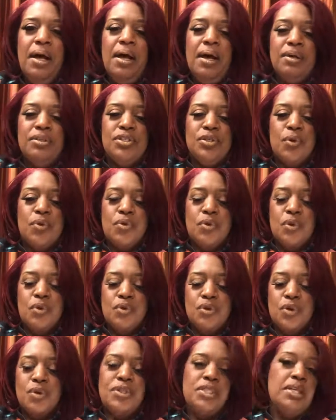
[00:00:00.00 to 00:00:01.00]
So
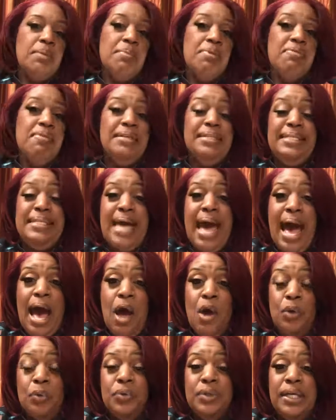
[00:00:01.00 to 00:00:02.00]
those are some of the
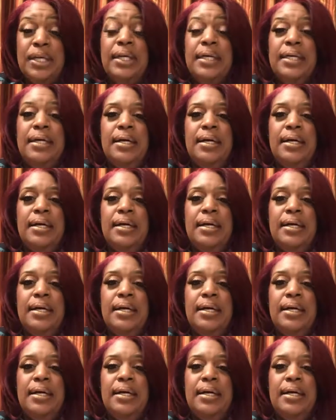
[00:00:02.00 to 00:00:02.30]
down